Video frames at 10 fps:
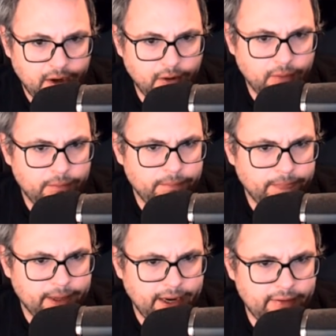Oh,
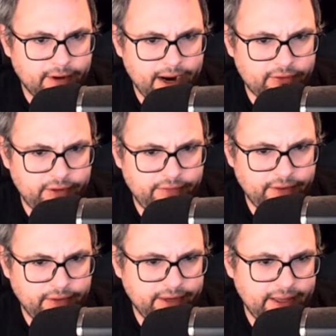I never actually
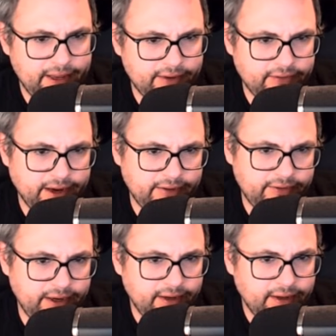filled in this, I
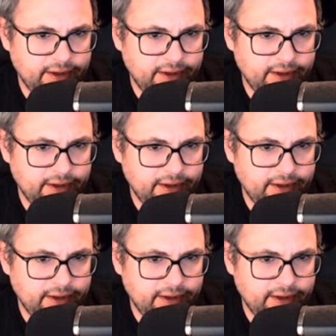see.